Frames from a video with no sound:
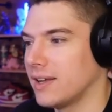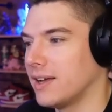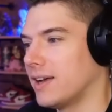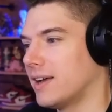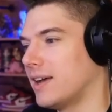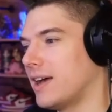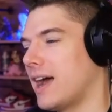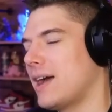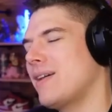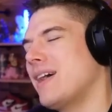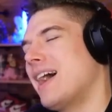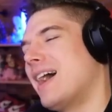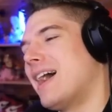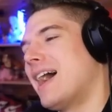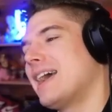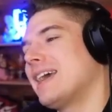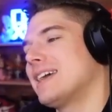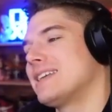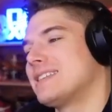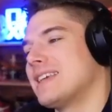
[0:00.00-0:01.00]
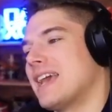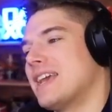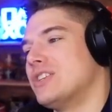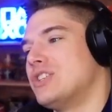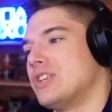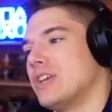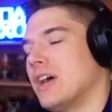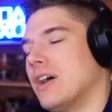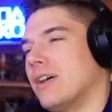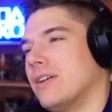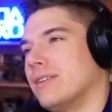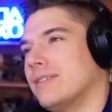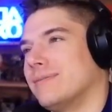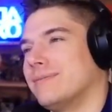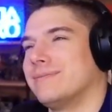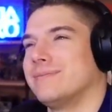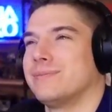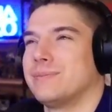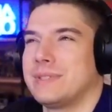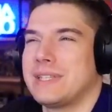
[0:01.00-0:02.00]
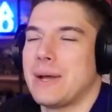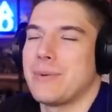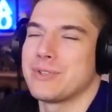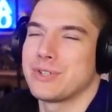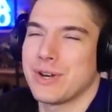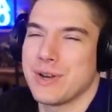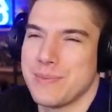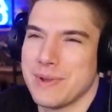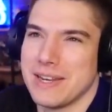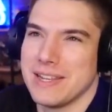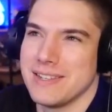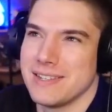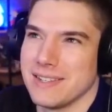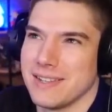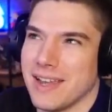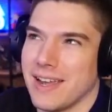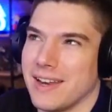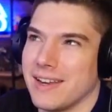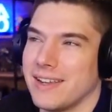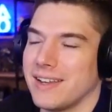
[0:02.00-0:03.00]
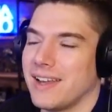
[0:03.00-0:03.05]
Uh, I, well, I guess AGL, but that one's already been easy aid.